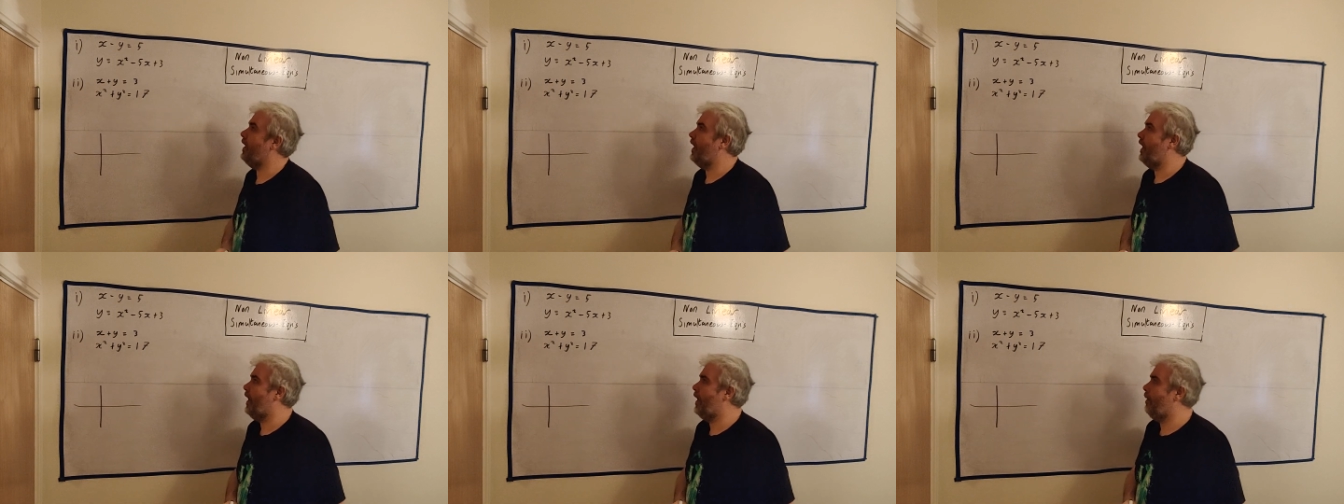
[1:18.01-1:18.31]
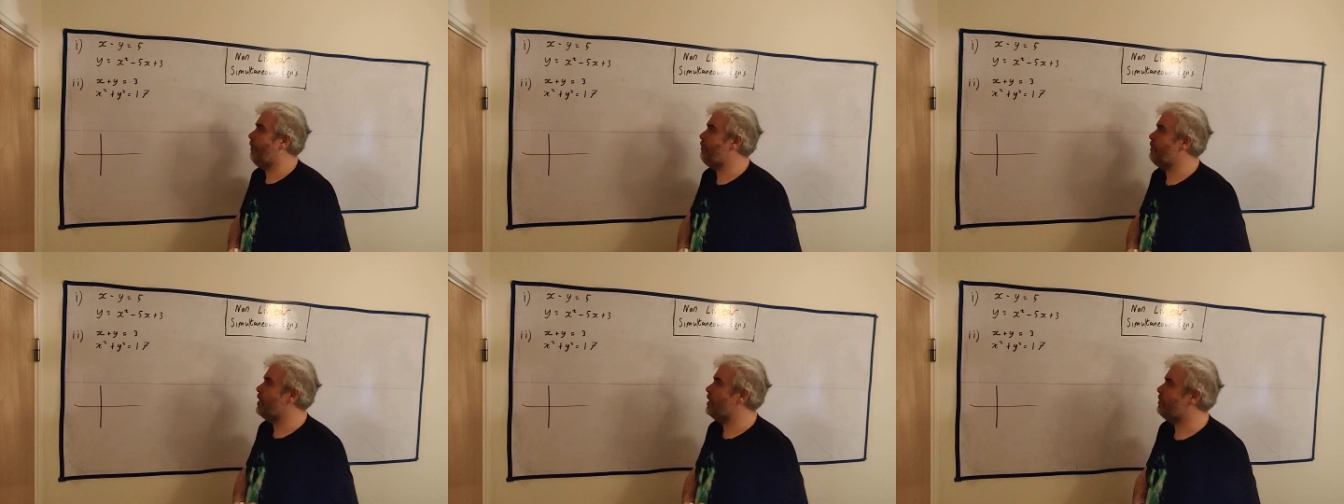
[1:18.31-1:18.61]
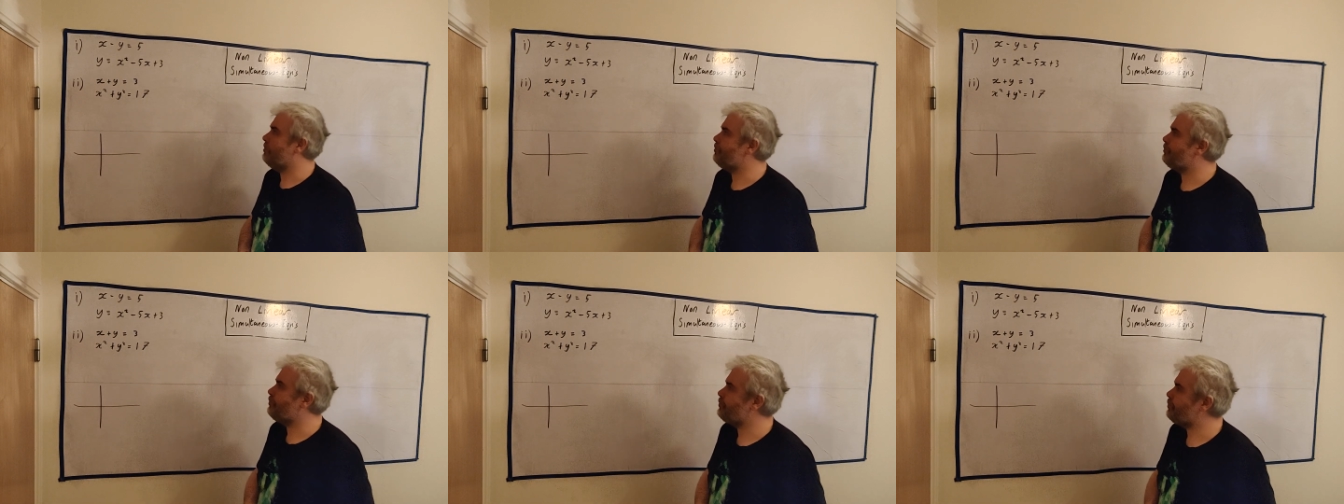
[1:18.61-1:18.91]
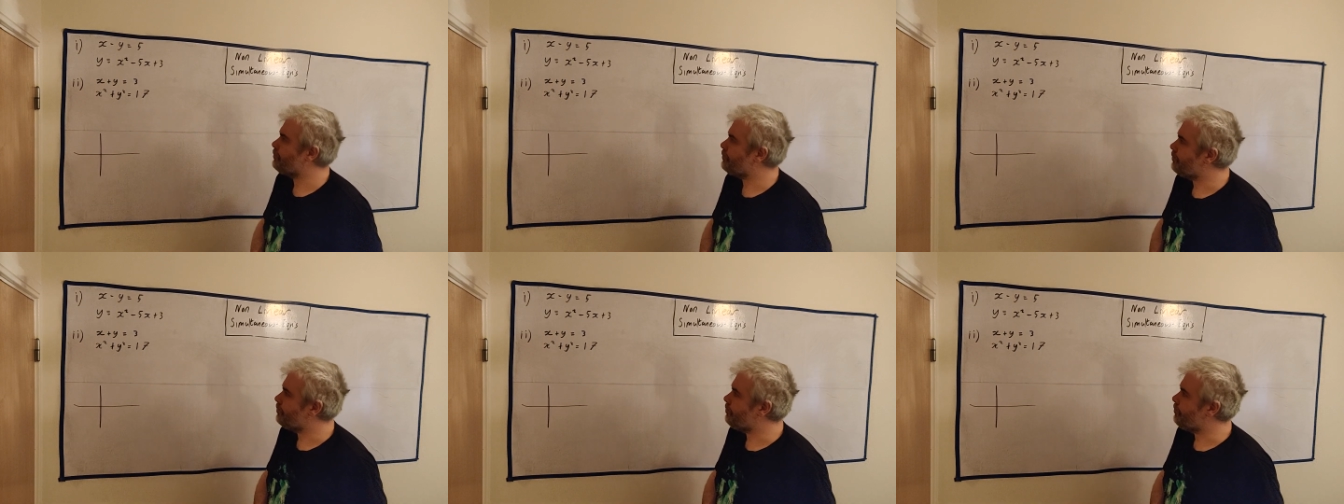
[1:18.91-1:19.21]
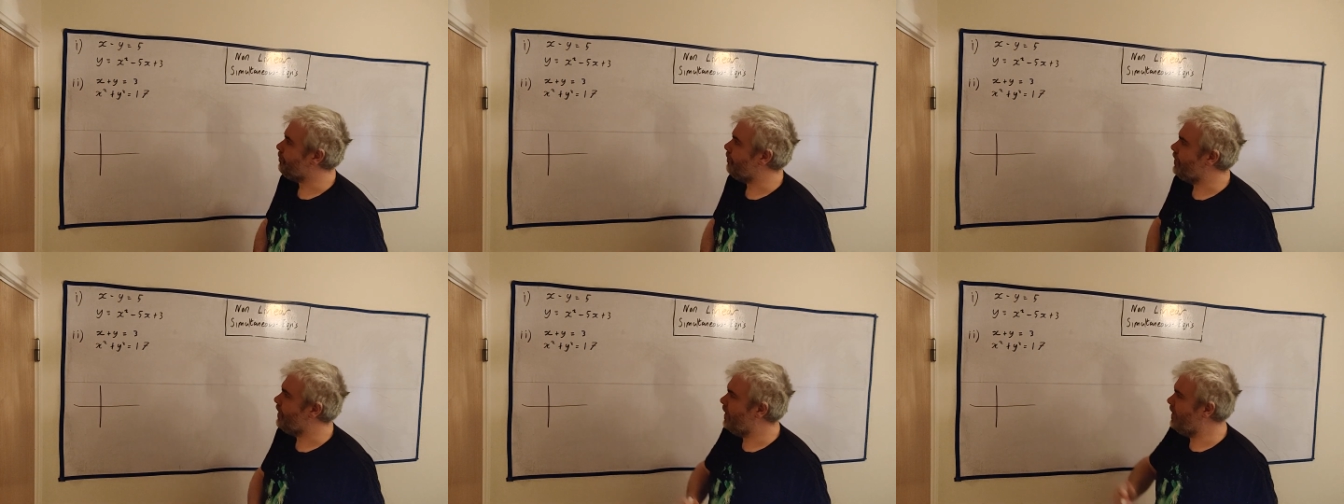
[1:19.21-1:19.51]
Now,
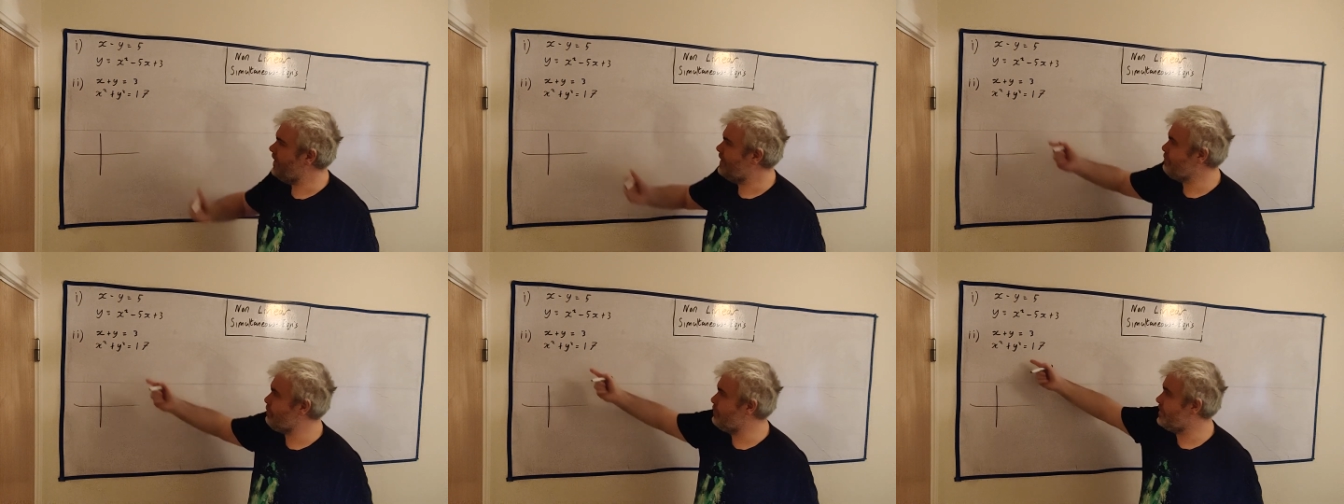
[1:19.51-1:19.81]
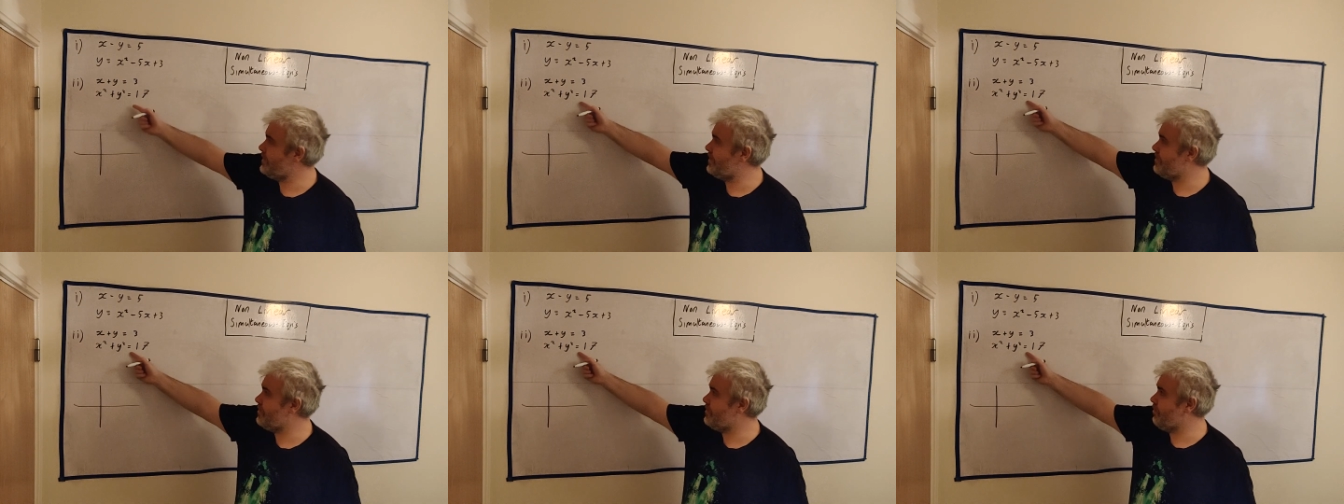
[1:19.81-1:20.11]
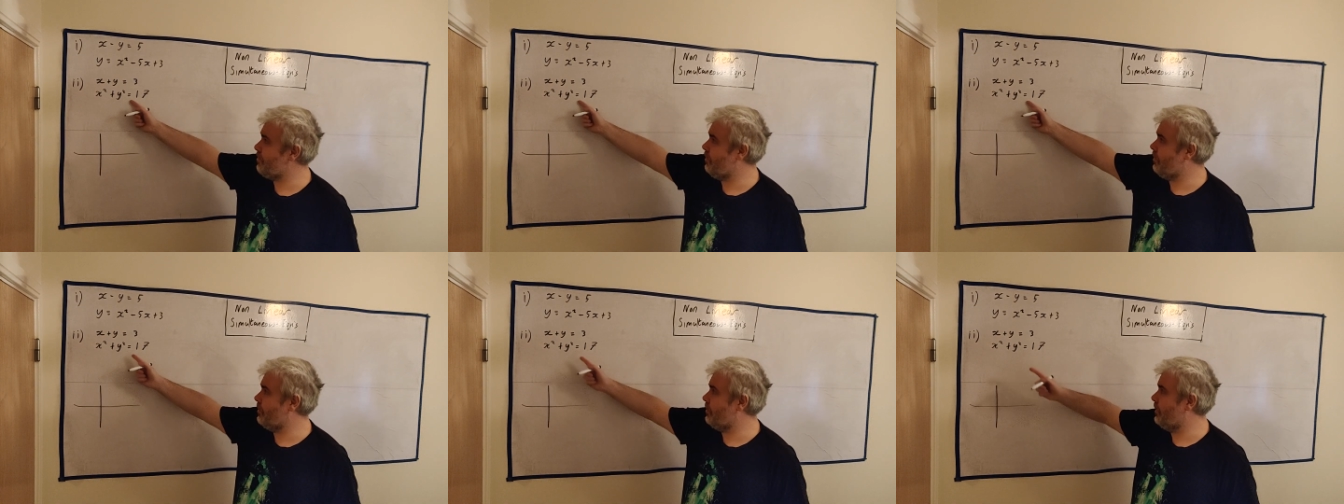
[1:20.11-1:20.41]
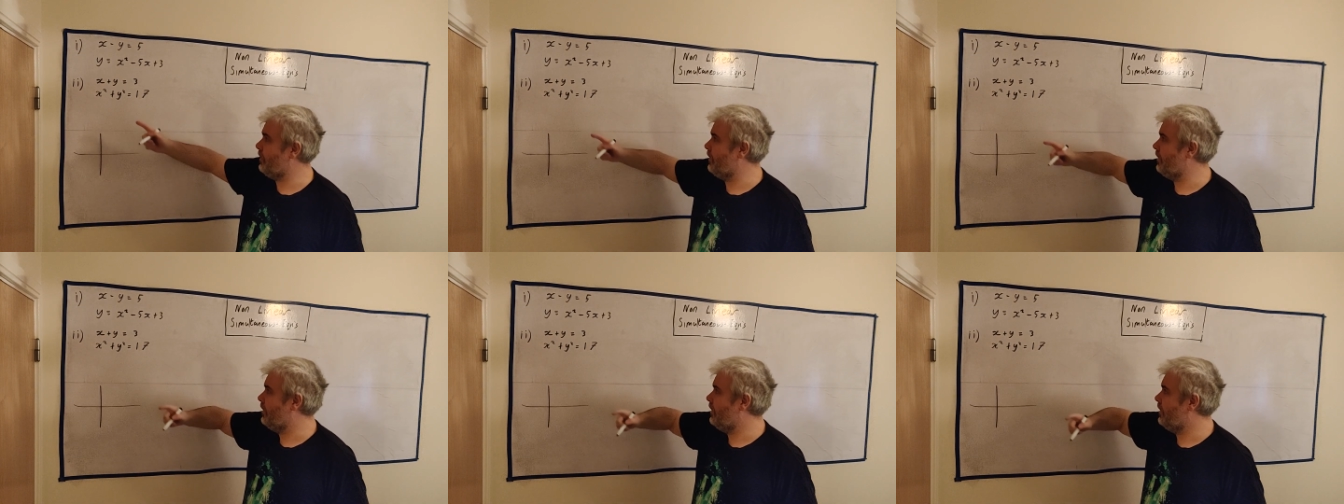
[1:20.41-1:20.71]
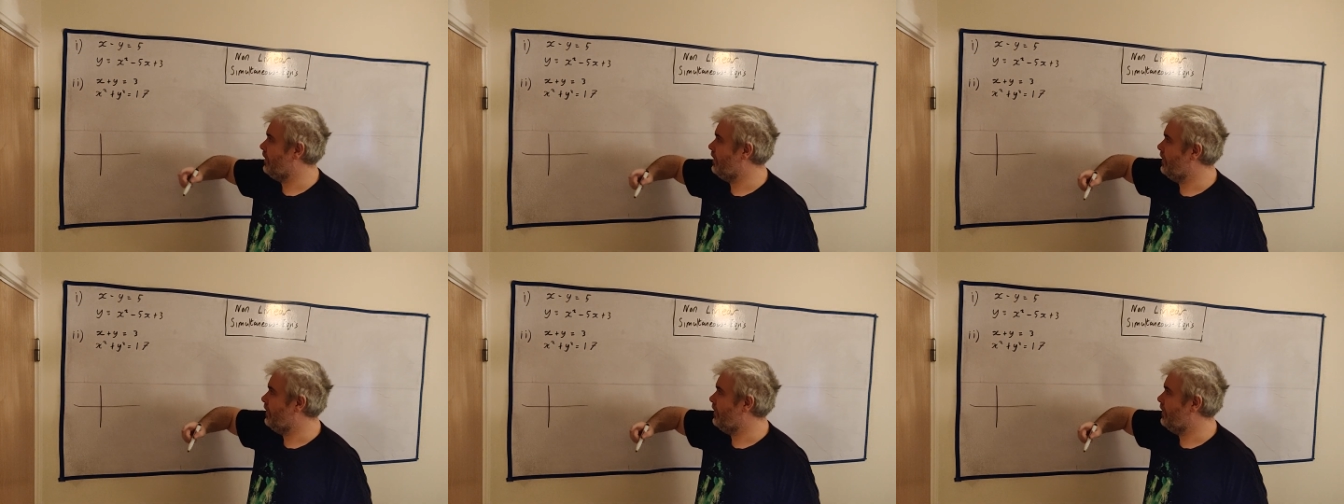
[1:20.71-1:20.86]
this one's a circle.